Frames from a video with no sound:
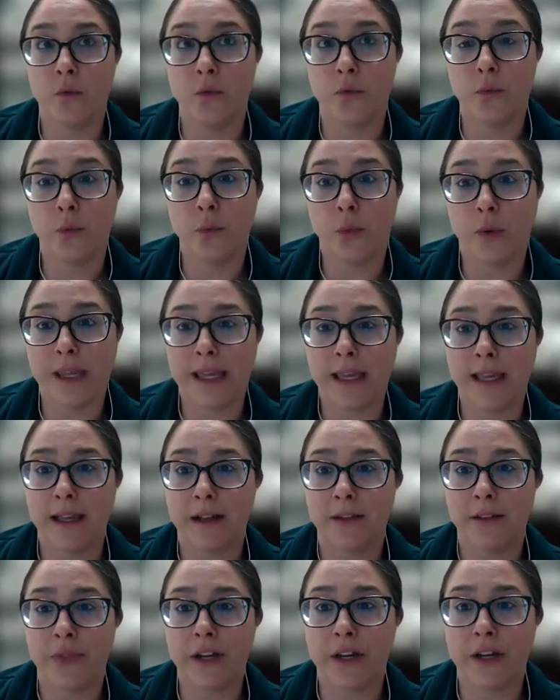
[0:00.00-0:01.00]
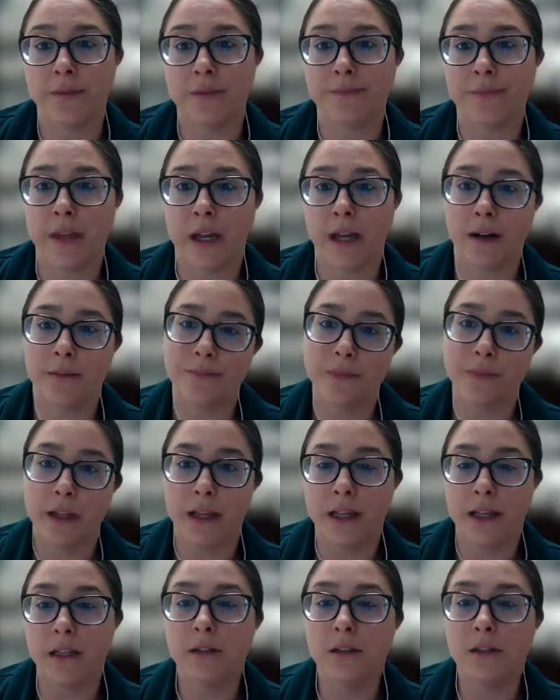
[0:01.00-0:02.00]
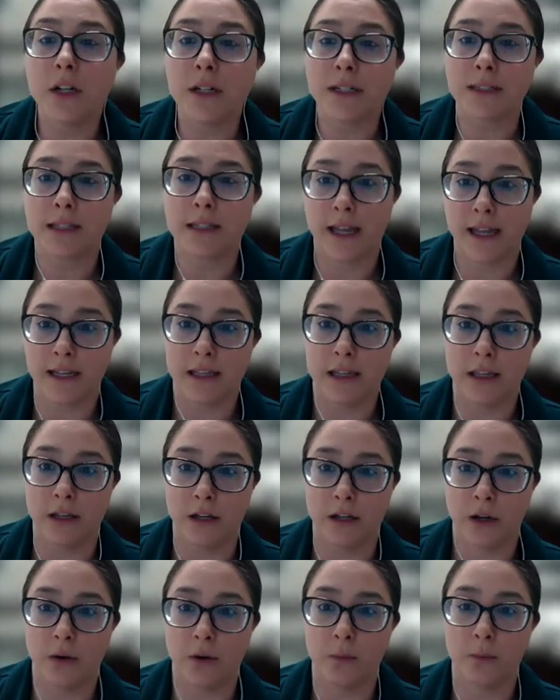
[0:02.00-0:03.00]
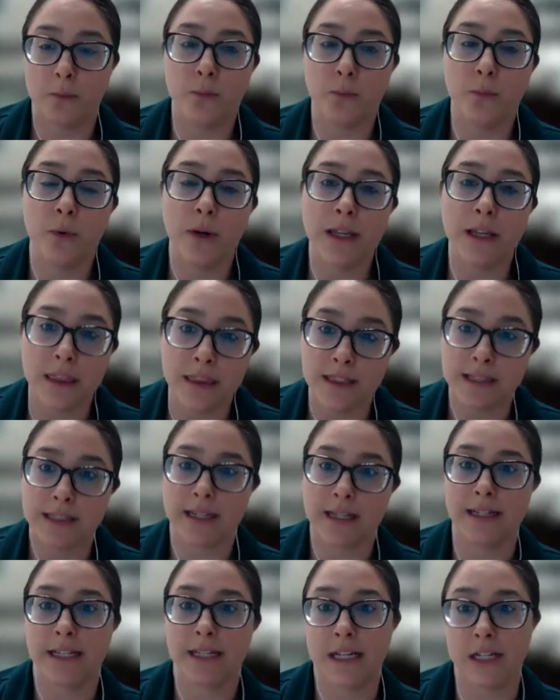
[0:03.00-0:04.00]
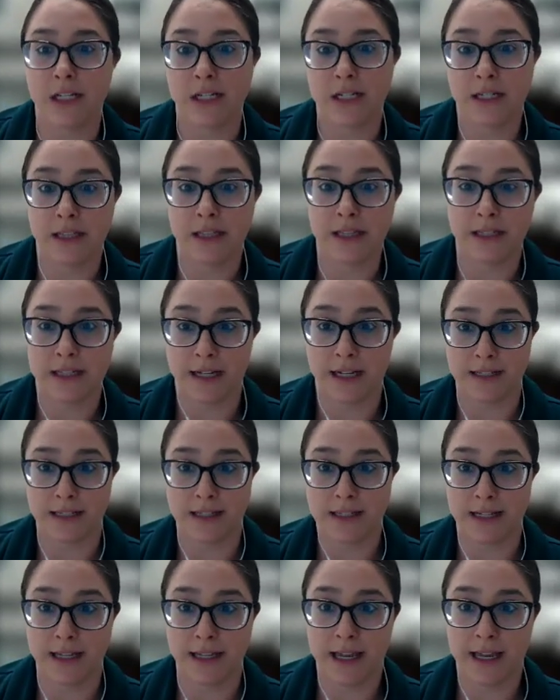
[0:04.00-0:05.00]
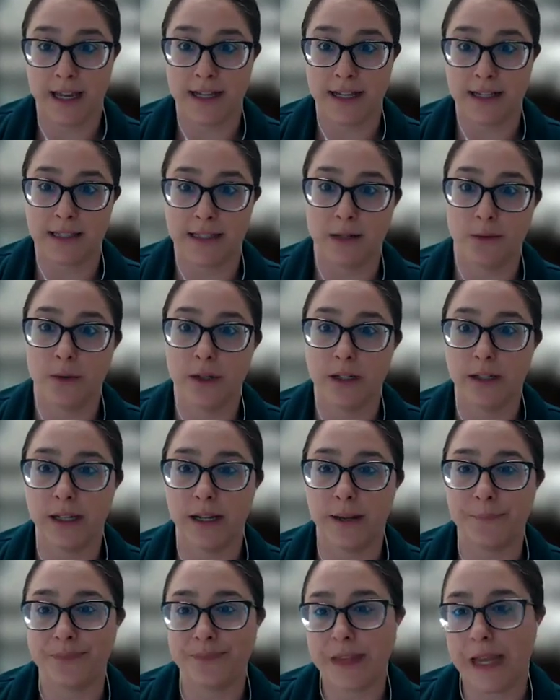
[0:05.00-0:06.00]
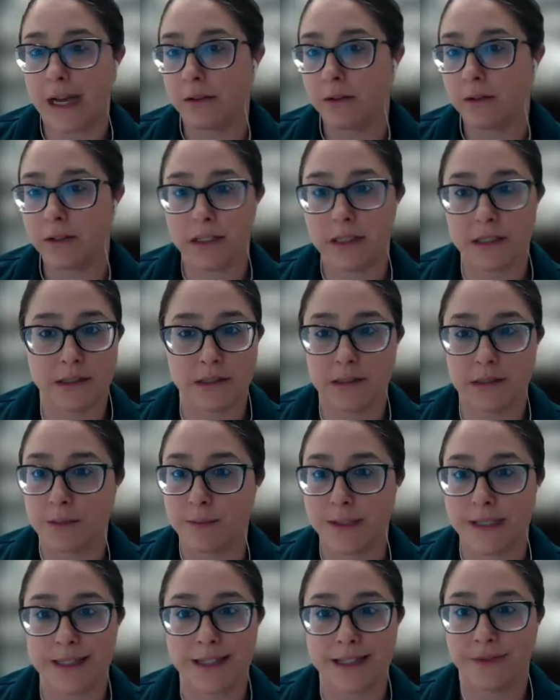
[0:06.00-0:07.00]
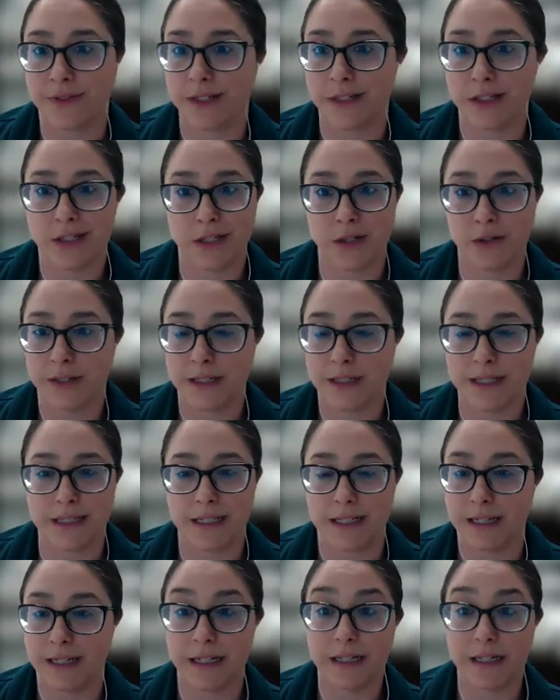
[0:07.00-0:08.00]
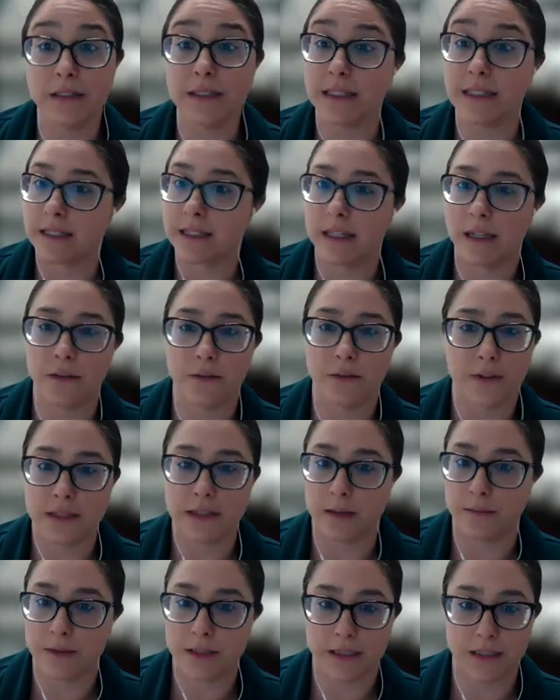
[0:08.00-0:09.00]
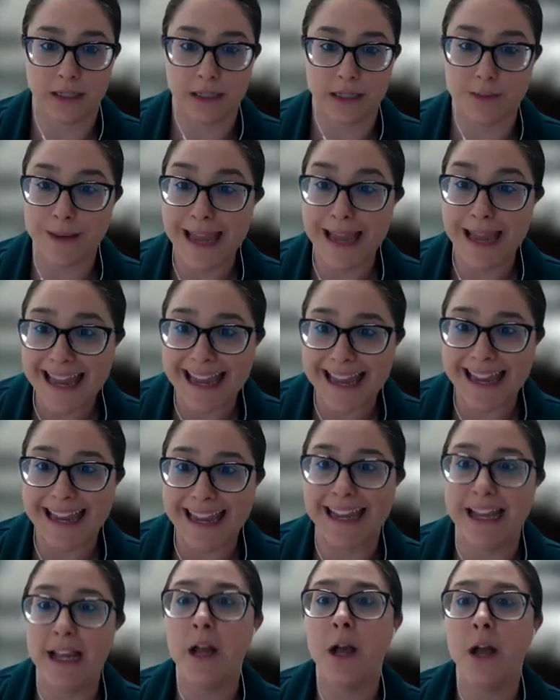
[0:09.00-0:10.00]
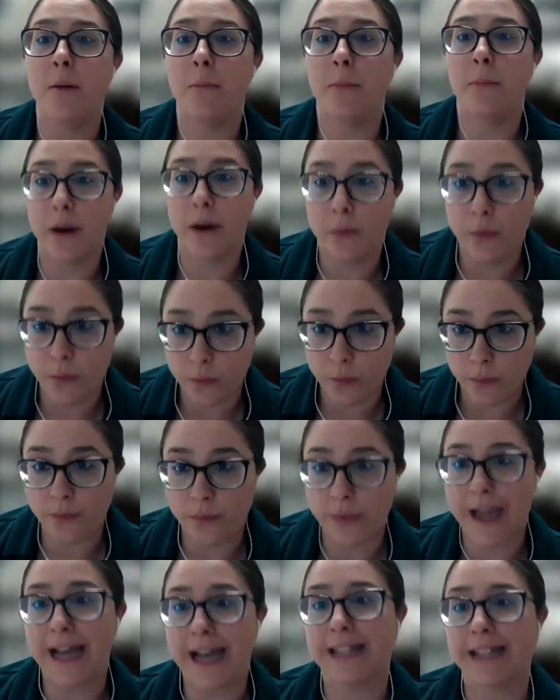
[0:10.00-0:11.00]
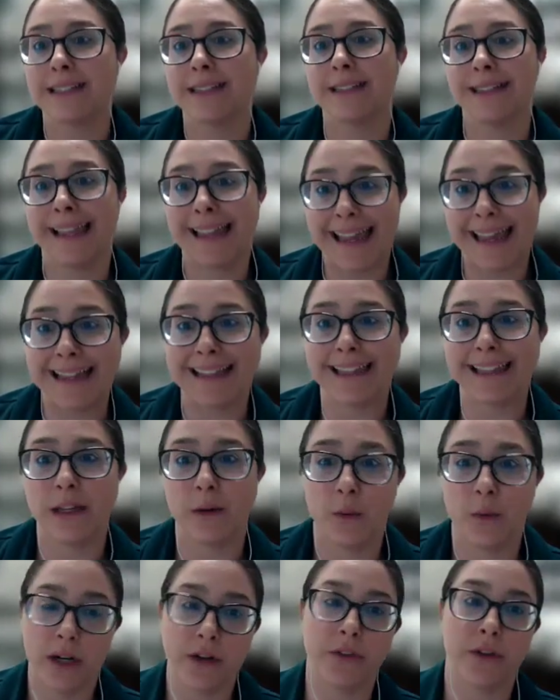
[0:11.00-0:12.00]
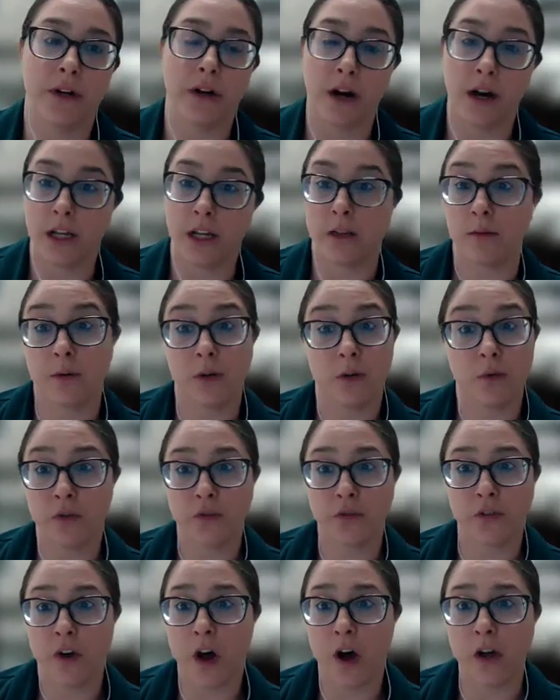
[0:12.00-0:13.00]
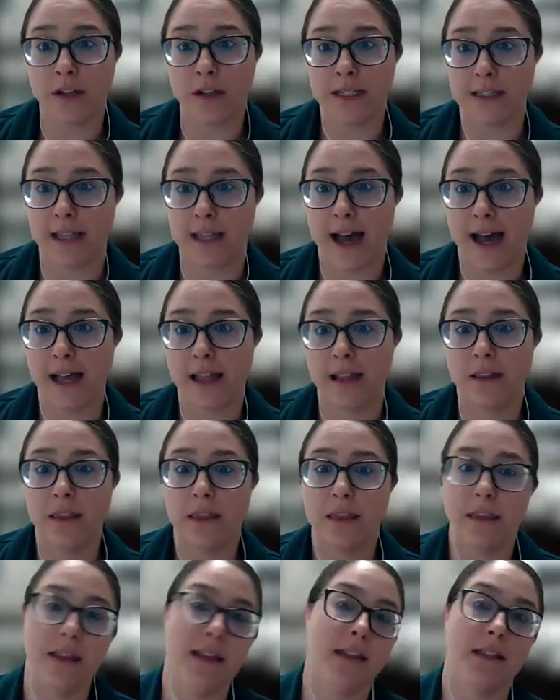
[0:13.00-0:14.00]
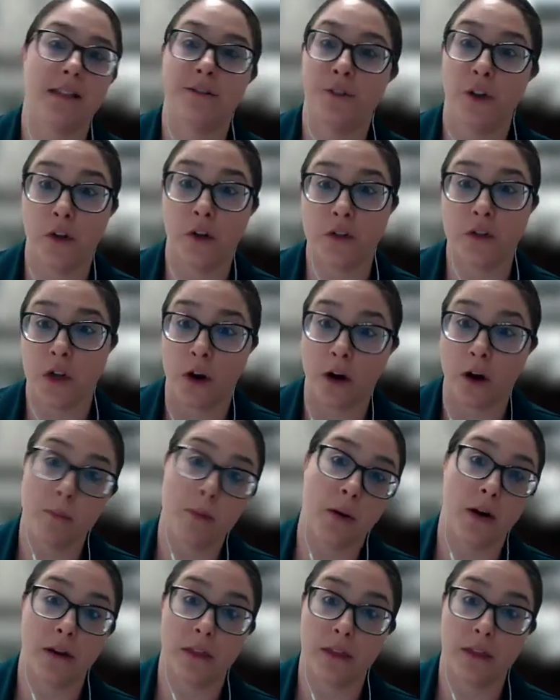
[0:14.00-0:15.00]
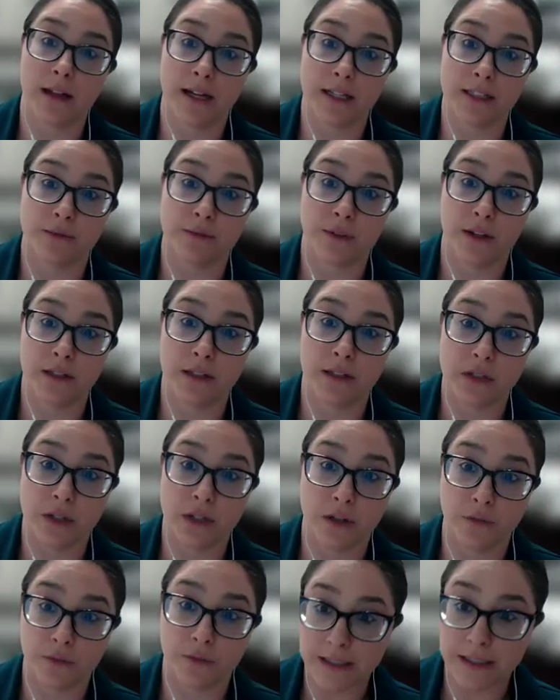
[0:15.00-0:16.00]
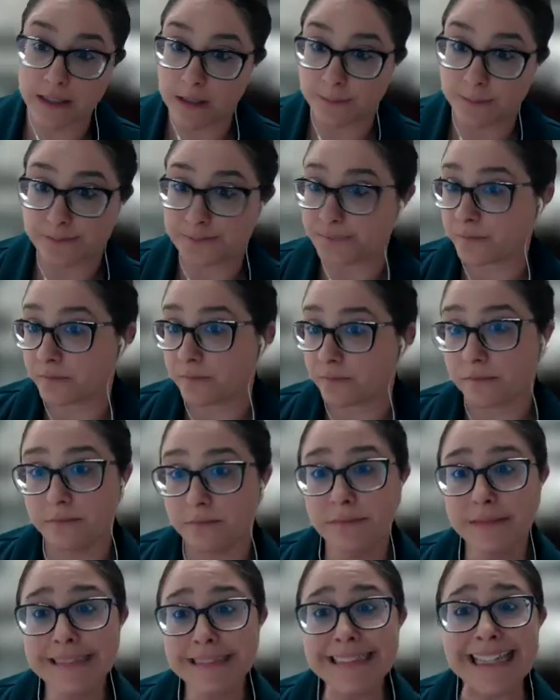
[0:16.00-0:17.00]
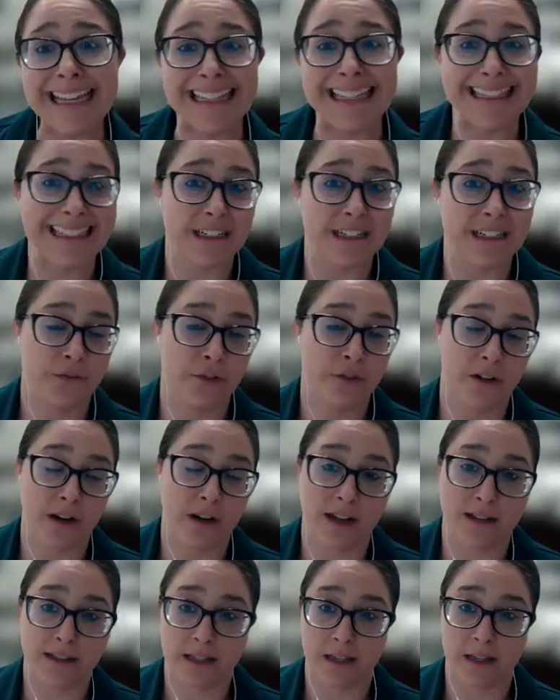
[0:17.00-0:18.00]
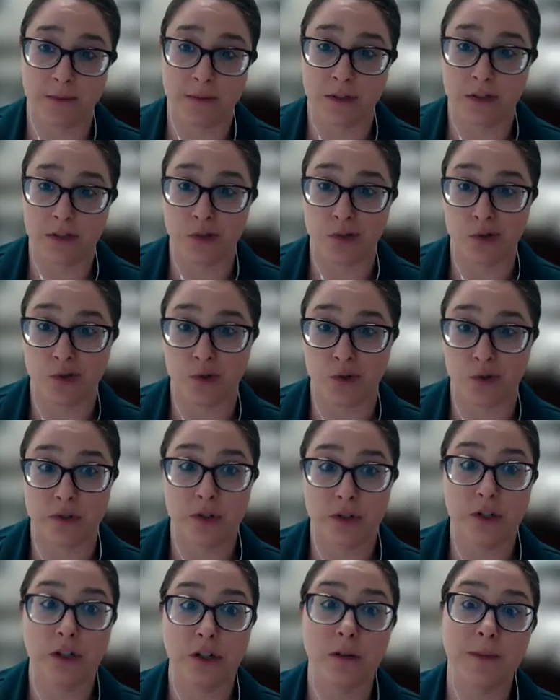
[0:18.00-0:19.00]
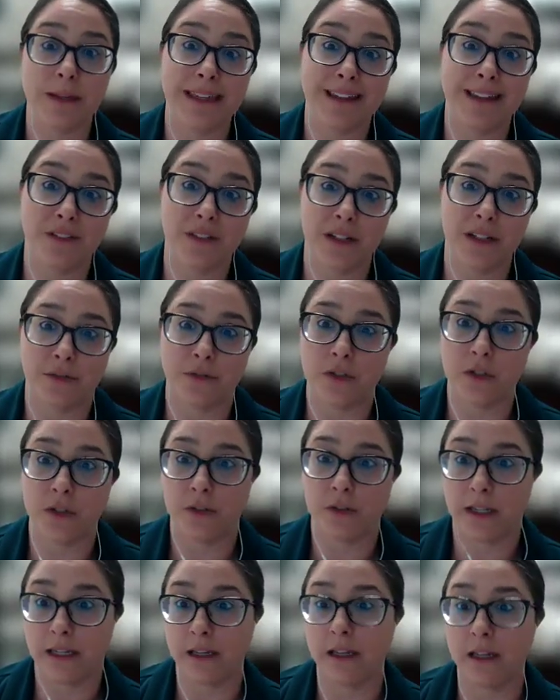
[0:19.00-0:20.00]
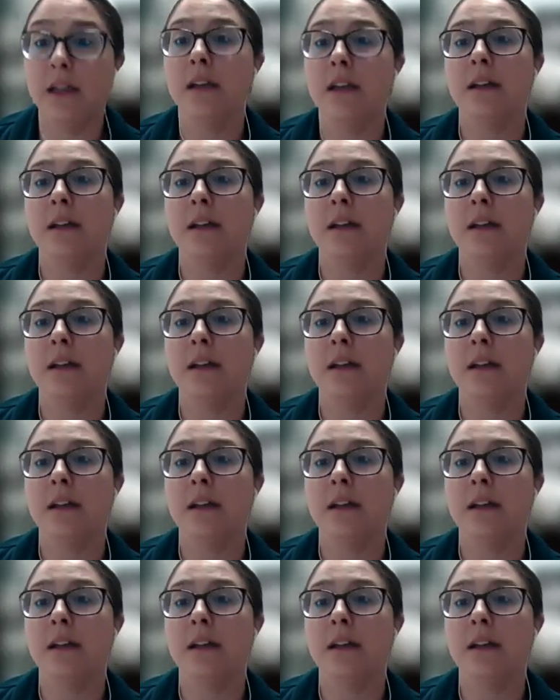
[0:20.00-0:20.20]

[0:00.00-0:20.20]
it looks like, with the citation to the testing case, and really that was specific to extended illness leave and subdeduct pay, but that's likely where their argument would fall, is that these folks are part of the classified service and therefore not substitute or short-term, even if doing